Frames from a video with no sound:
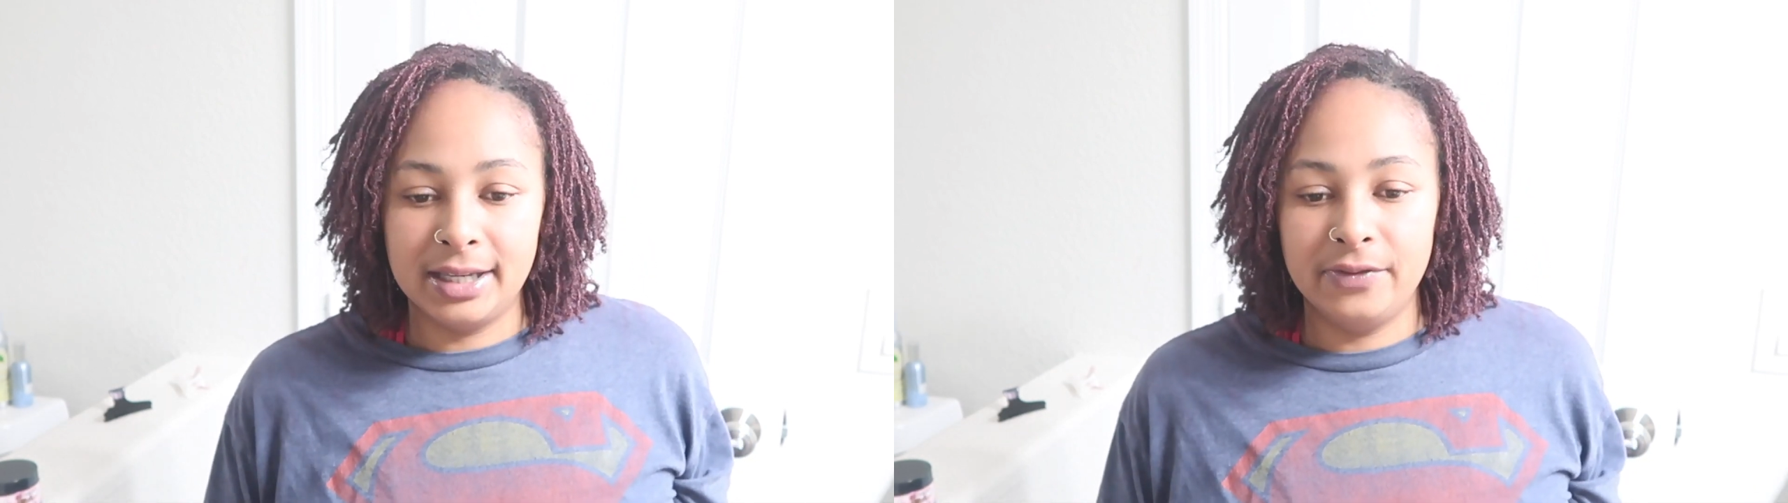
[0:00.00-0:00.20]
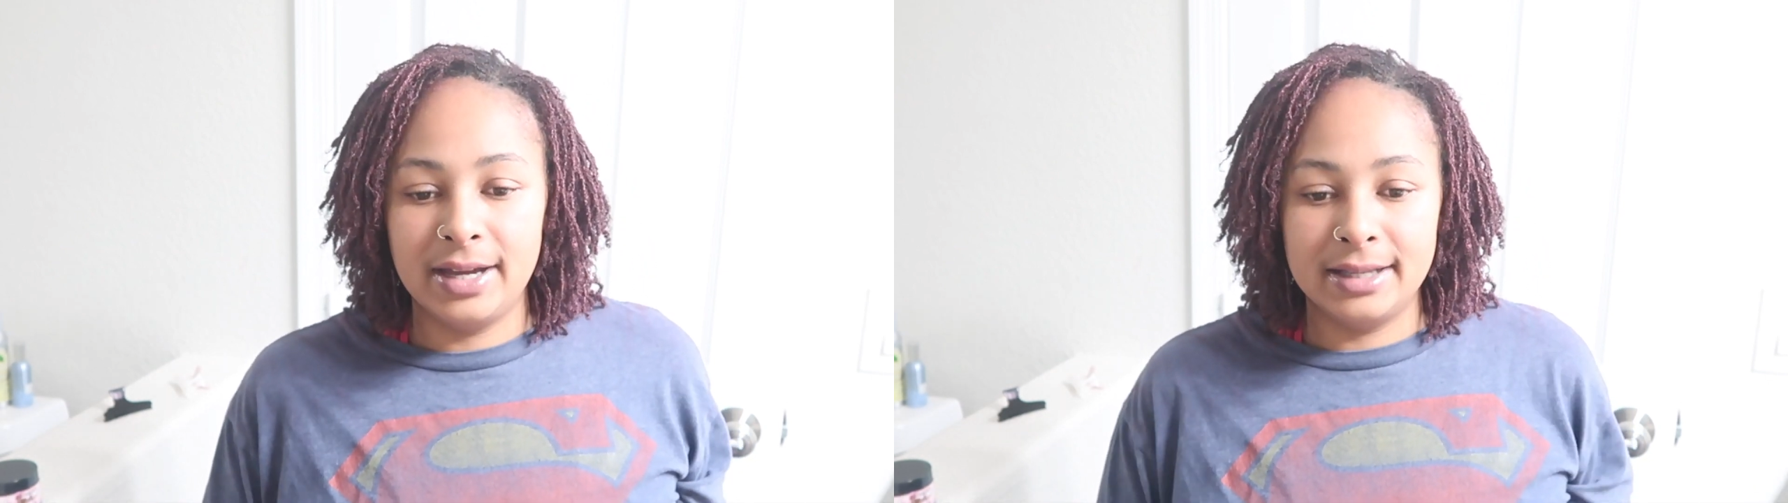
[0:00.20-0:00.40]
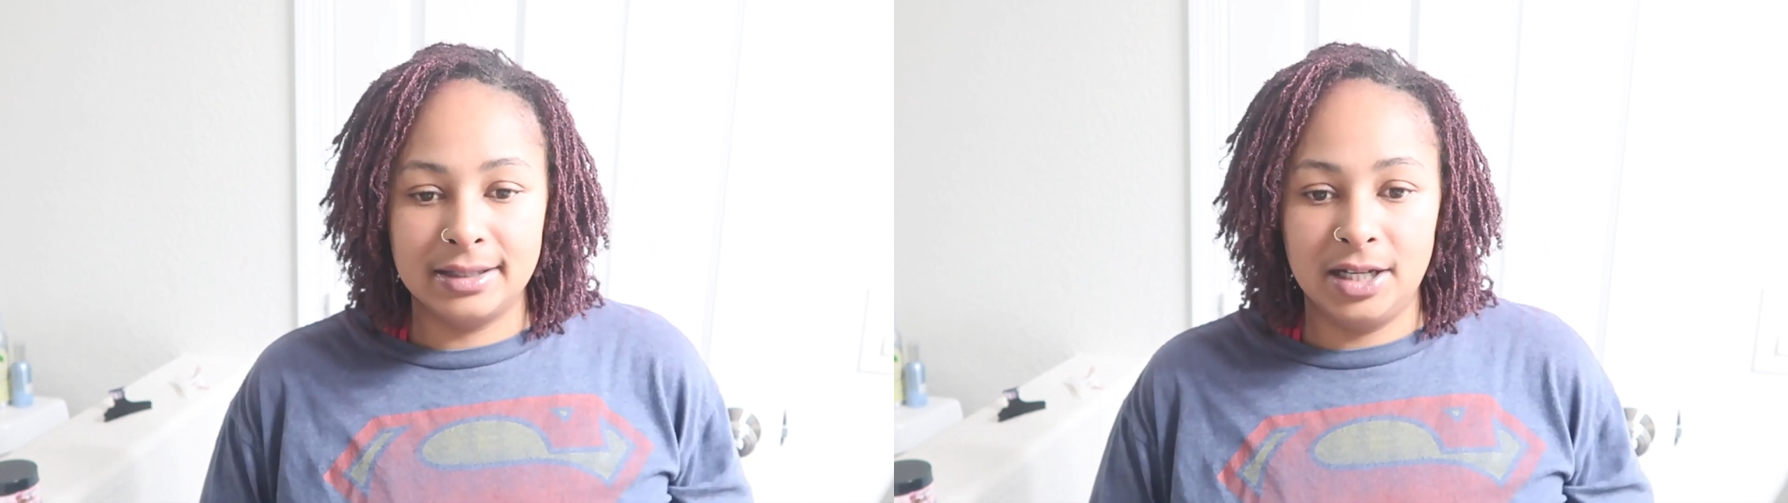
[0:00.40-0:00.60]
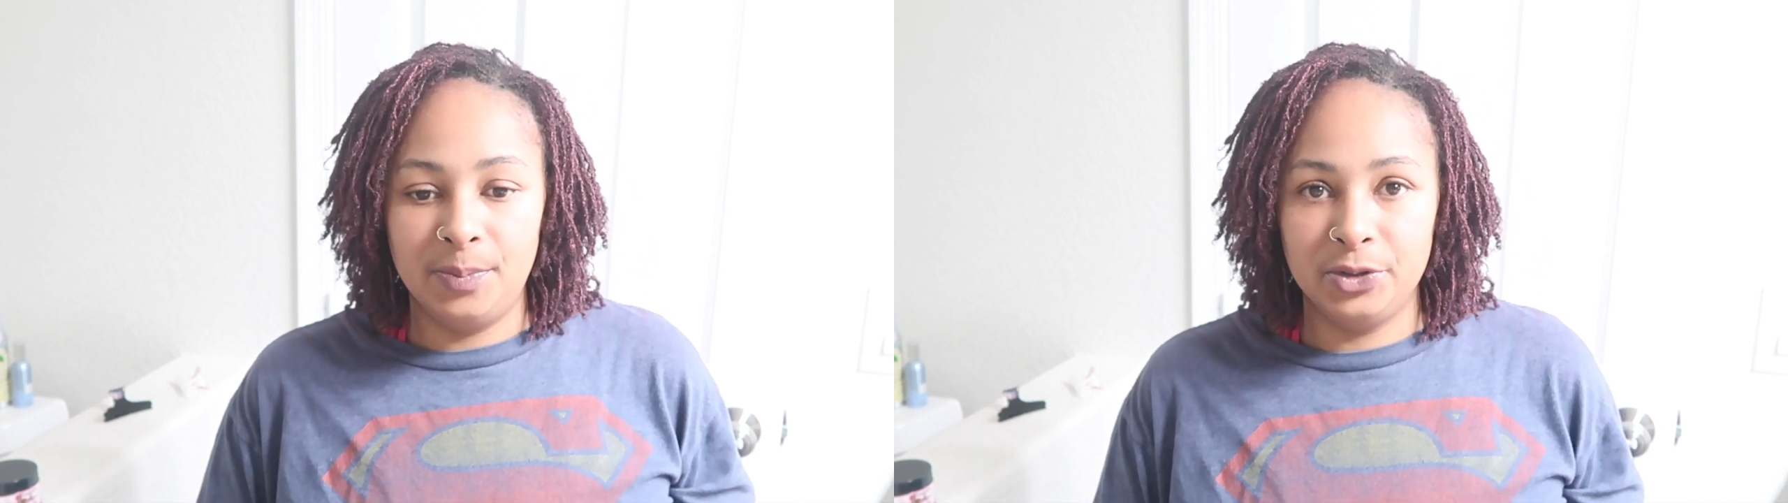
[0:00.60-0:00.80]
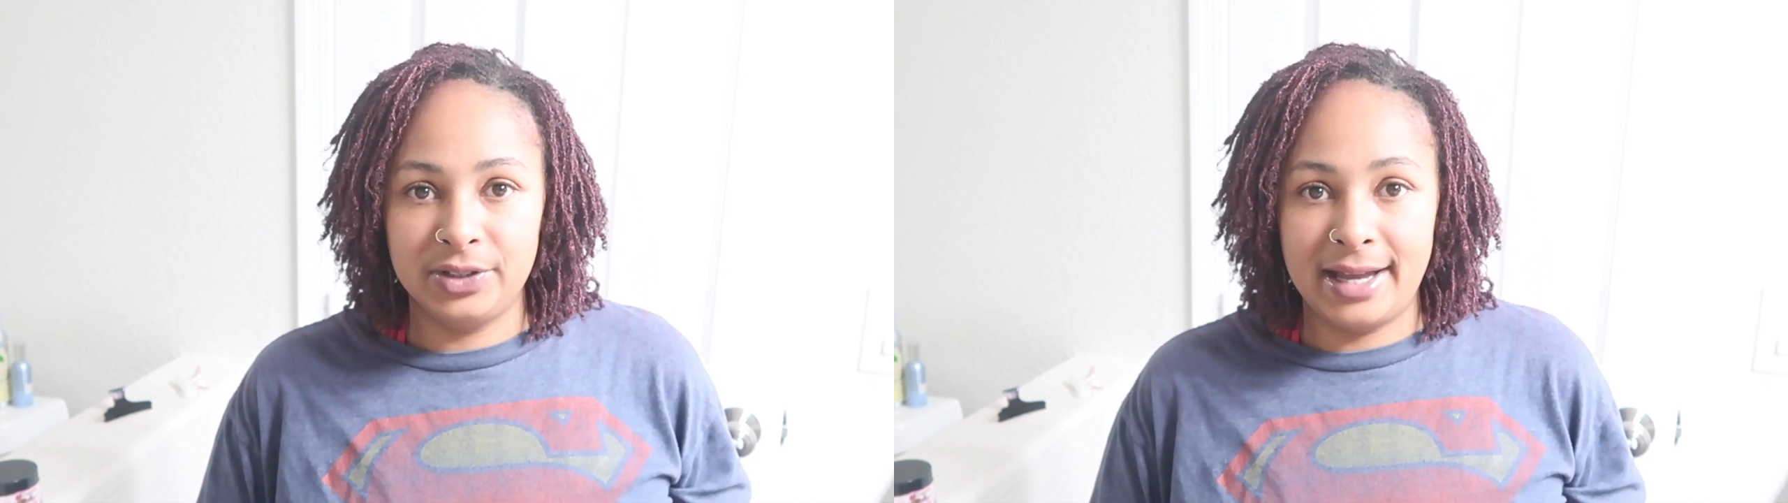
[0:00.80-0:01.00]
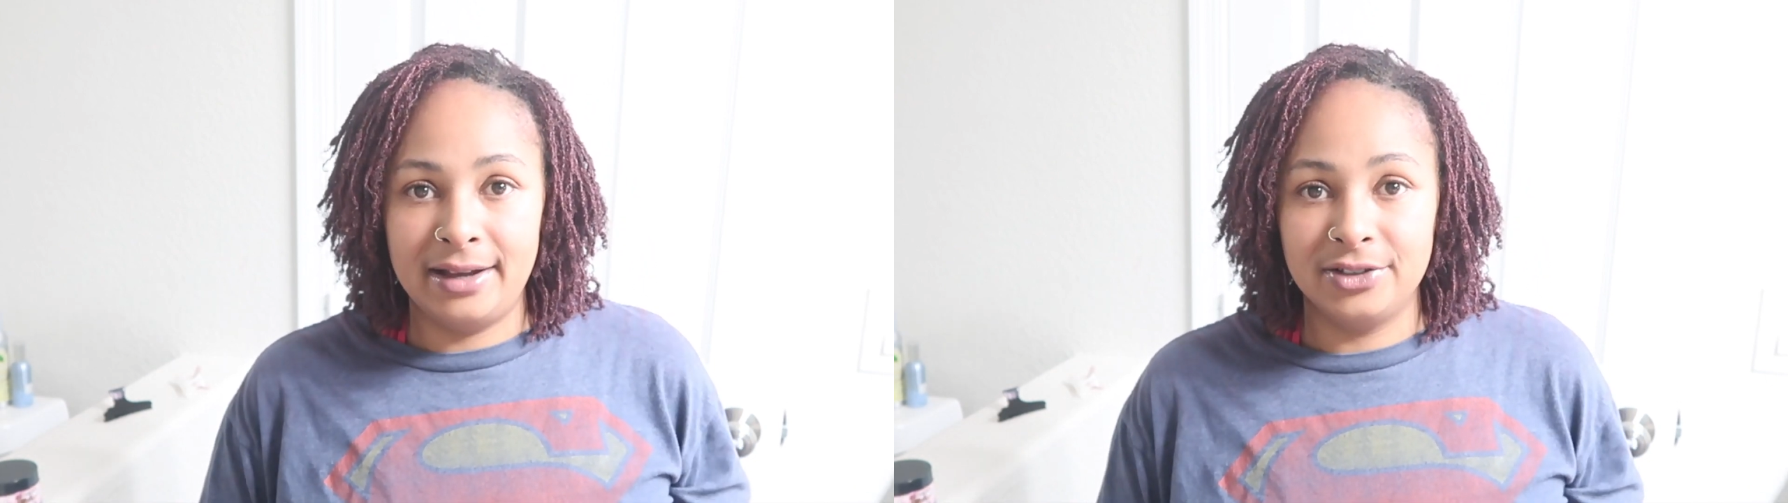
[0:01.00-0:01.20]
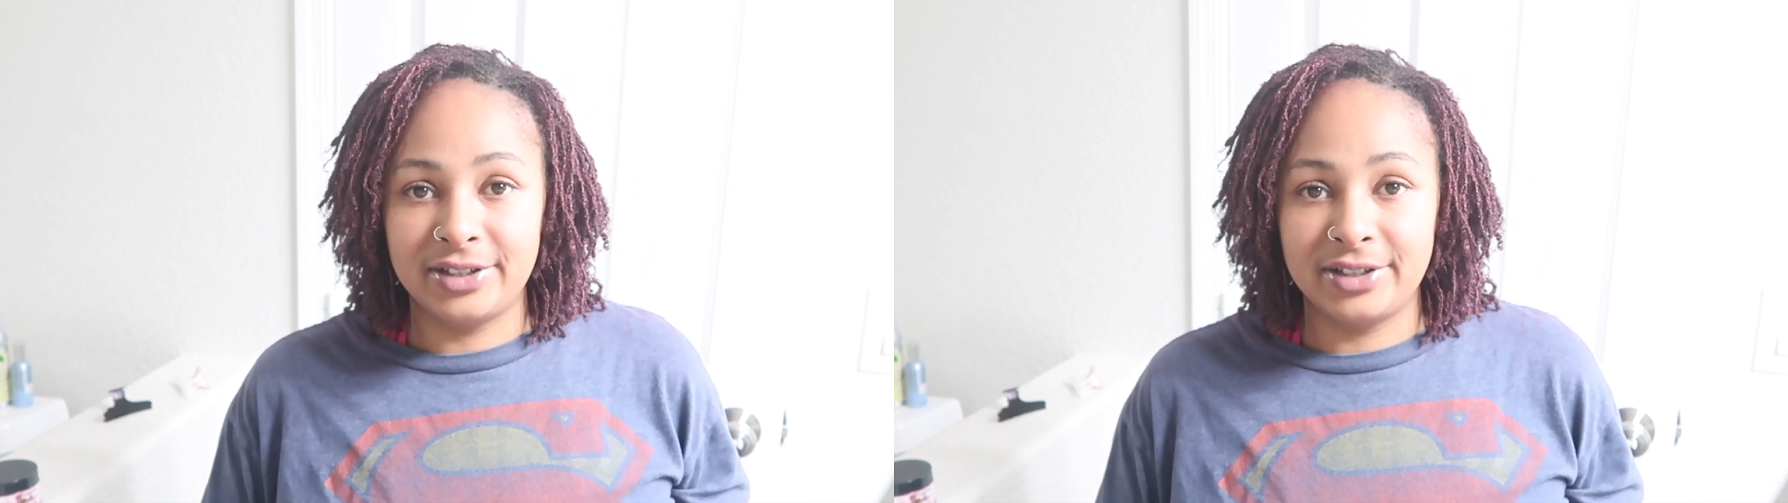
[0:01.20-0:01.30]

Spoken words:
give you guys a couple styles.